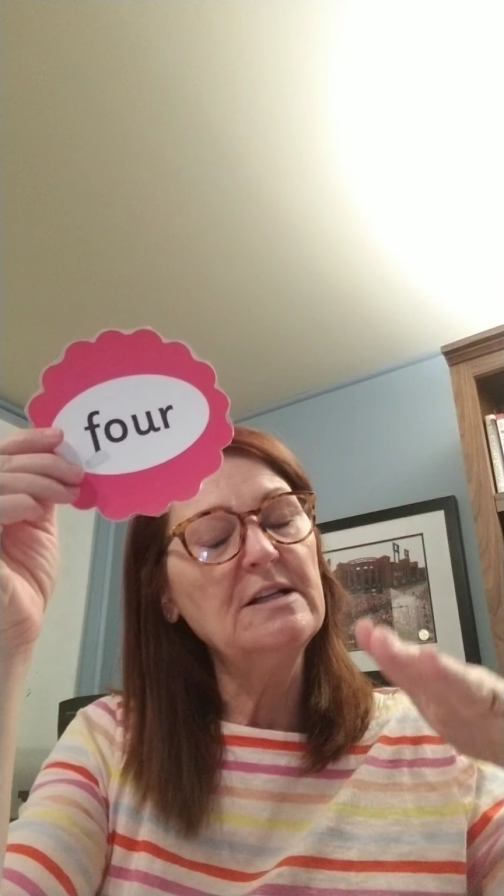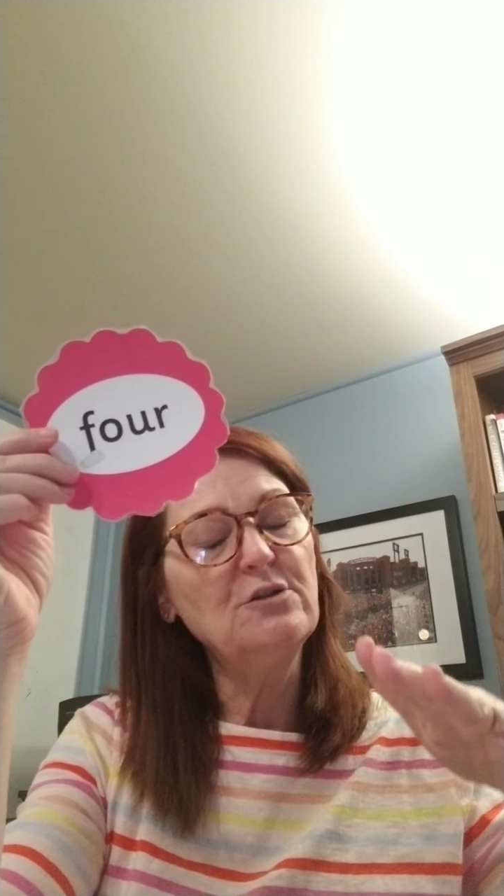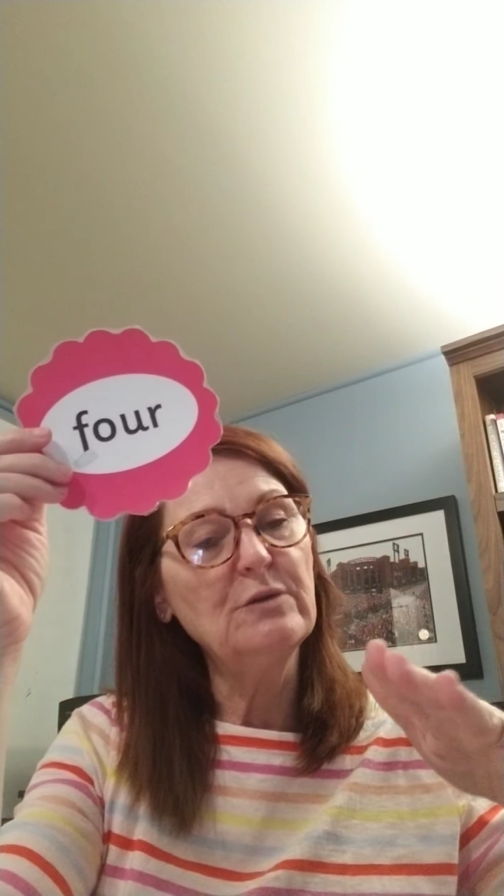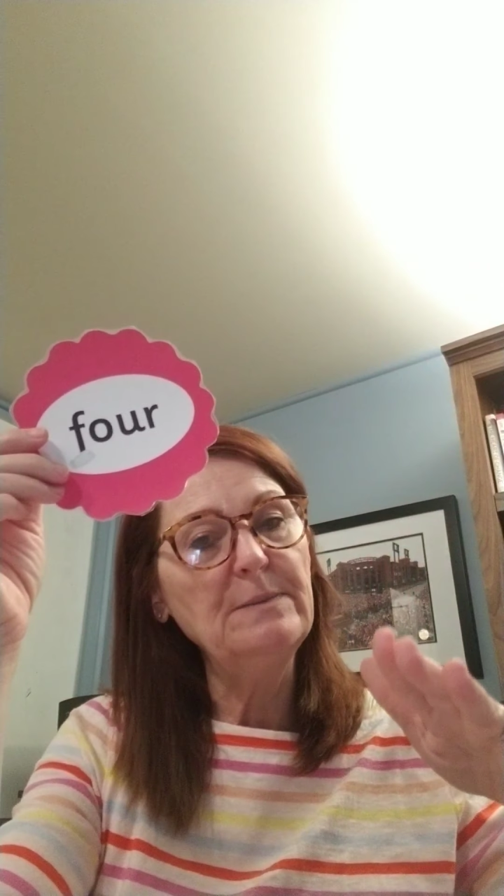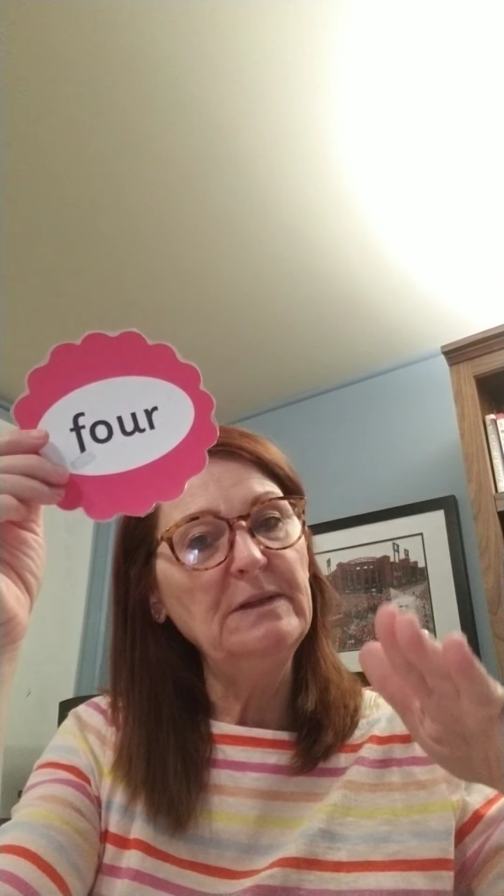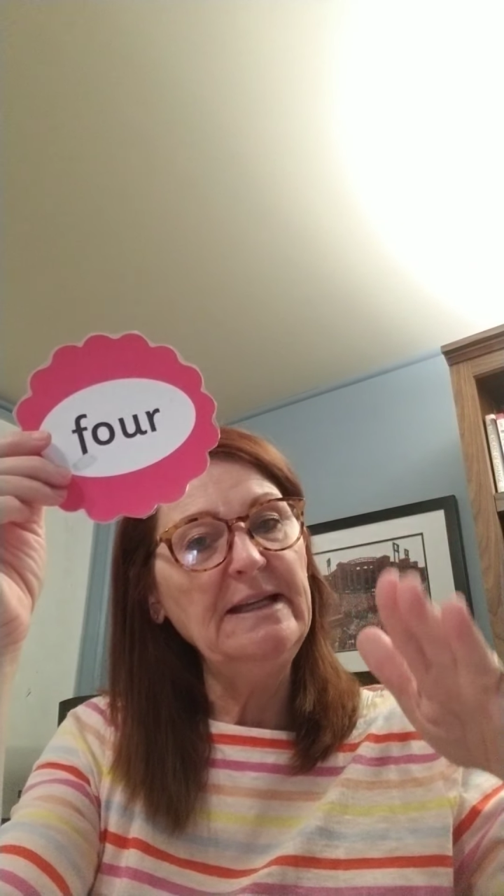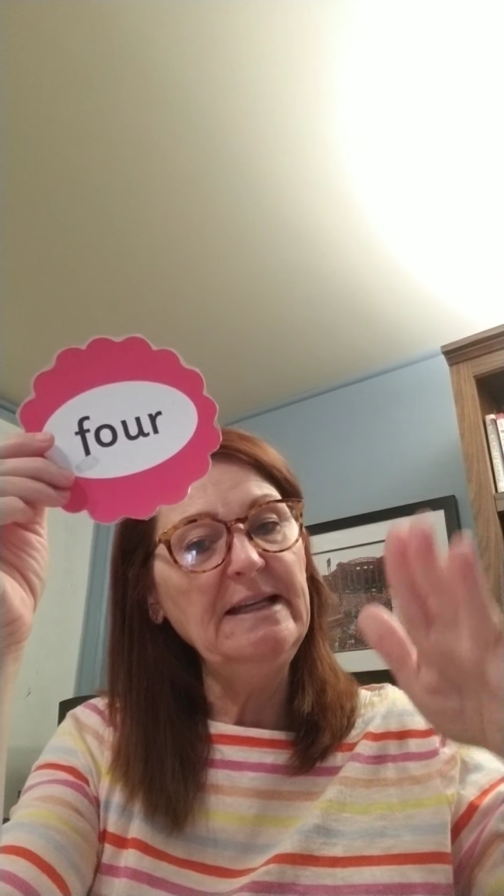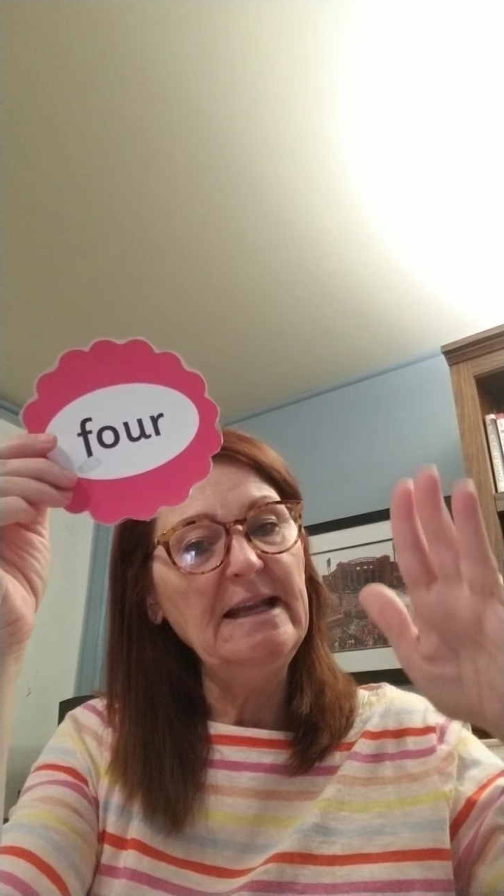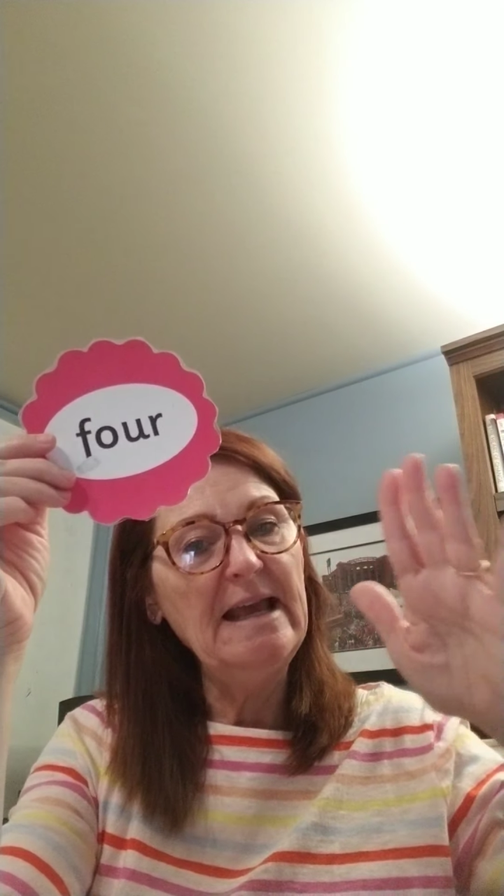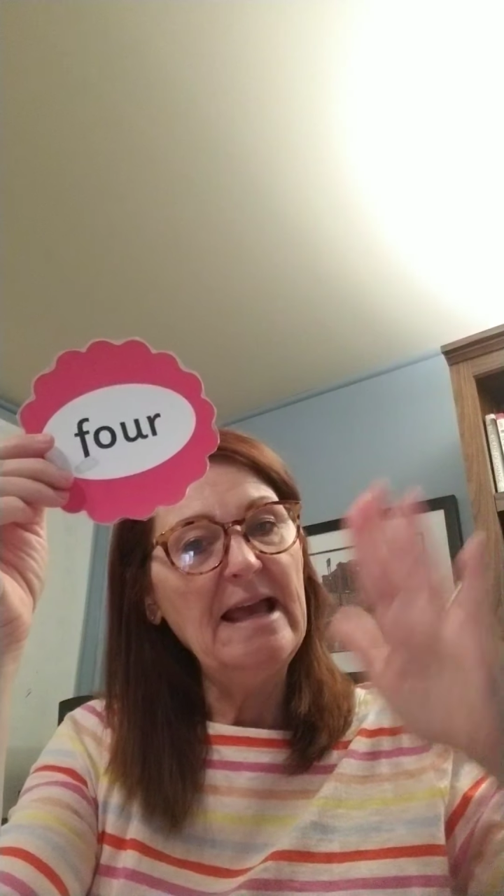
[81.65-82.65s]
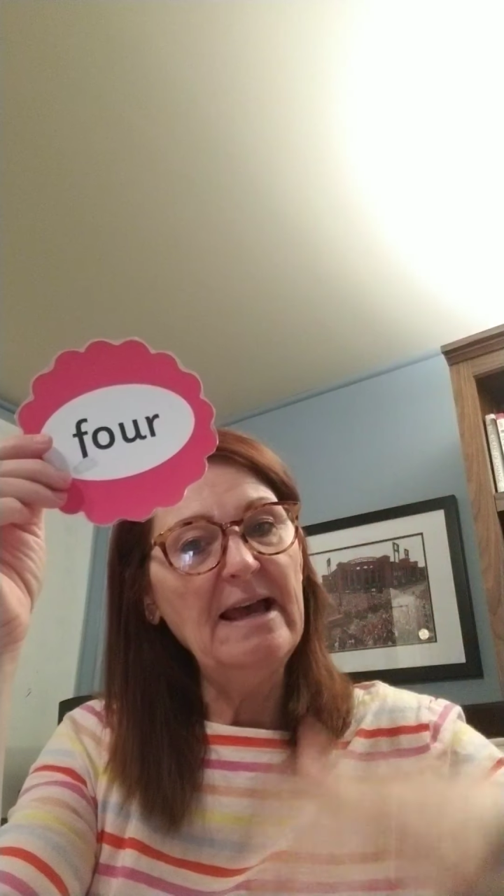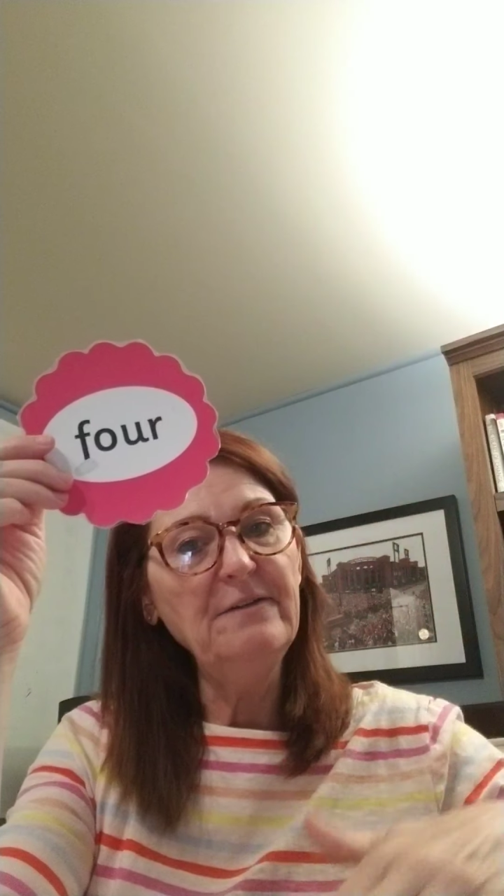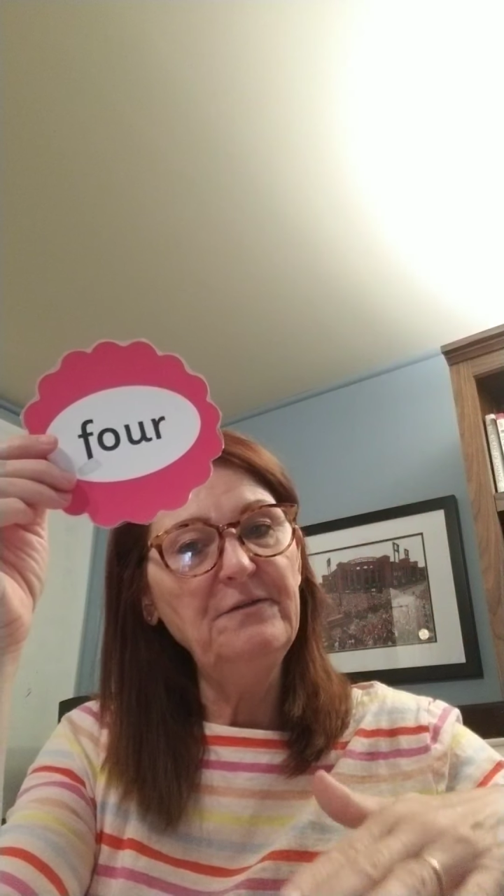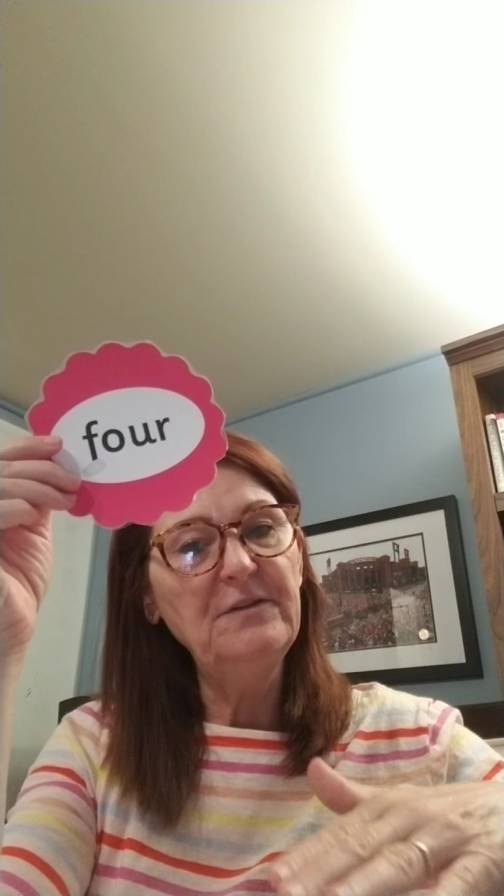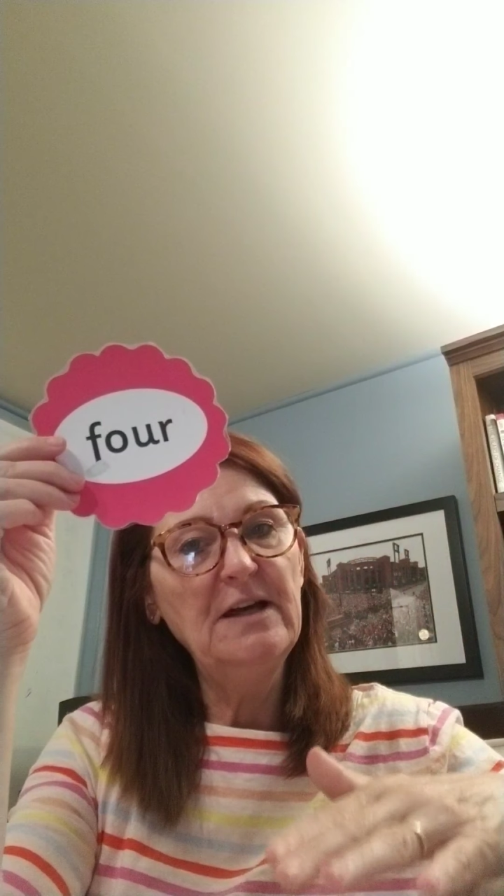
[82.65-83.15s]
dribbling
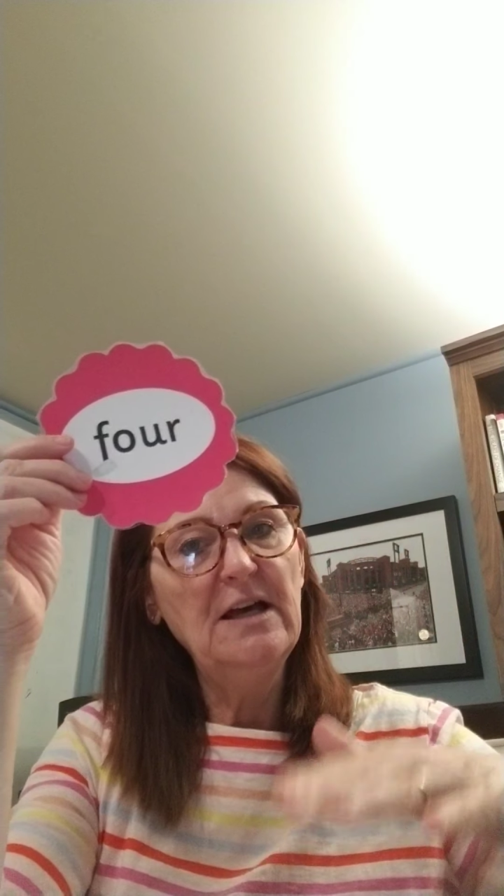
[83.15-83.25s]
F